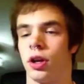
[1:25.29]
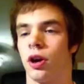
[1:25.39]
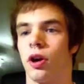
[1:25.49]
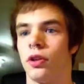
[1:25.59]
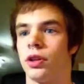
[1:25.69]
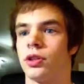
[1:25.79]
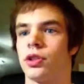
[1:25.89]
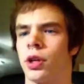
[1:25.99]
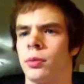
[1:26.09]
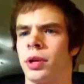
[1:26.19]
all this
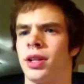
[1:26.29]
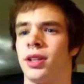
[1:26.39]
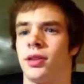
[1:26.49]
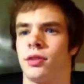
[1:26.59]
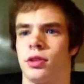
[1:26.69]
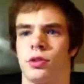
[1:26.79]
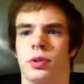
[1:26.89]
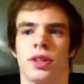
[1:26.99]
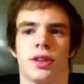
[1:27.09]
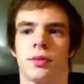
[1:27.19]
shit, but at least the
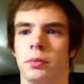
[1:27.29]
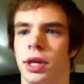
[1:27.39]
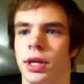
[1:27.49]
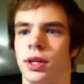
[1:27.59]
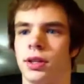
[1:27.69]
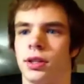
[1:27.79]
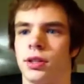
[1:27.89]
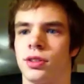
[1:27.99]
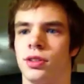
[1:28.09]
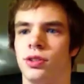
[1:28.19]
twins admit
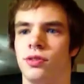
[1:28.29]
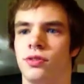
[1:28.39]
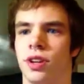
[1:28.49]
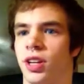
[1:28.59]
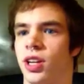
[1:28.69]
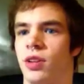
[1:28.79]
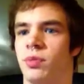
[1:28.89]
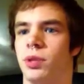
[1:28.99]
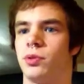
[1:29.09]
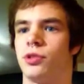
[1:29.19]
to fucking up
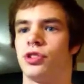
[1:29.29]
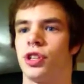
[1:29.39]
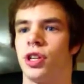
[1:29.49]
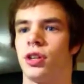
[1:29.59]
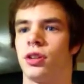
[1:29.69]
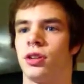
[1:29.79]
people's shit.